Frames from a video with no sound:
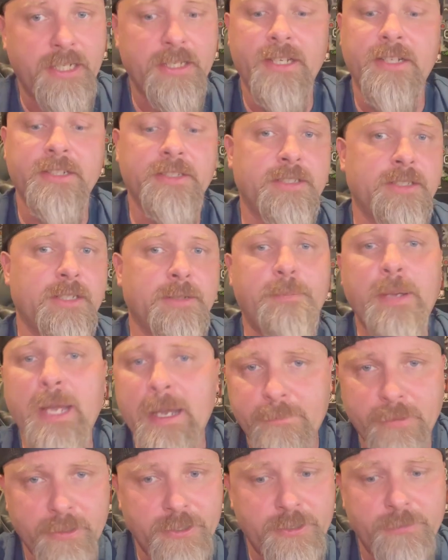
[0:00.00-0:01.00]
There's
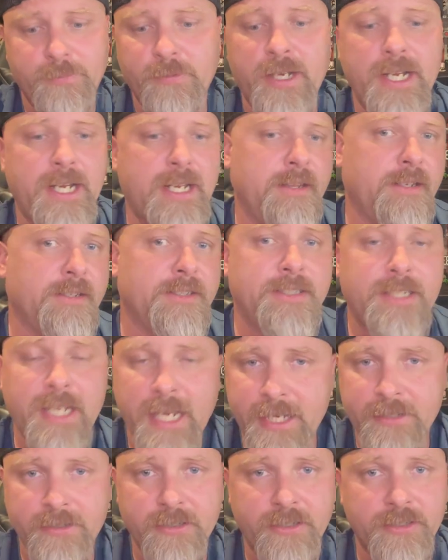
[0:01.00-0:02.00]
pepper spray, there's
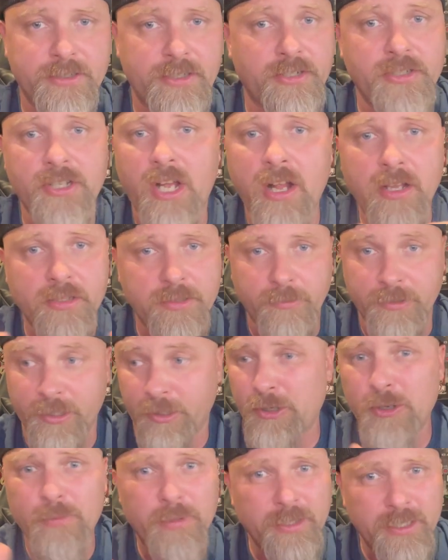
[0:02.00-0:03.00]
tasers, there's all sorts of
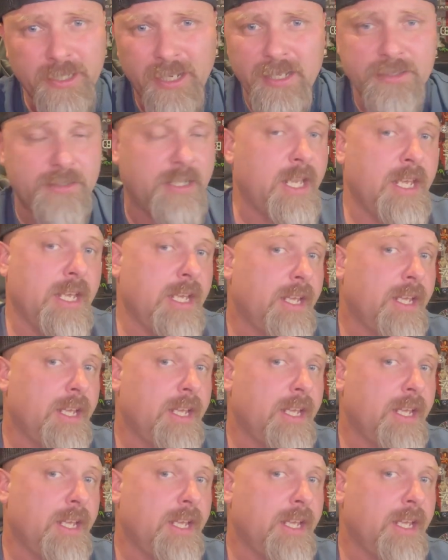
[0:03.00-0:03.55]
Kubotans.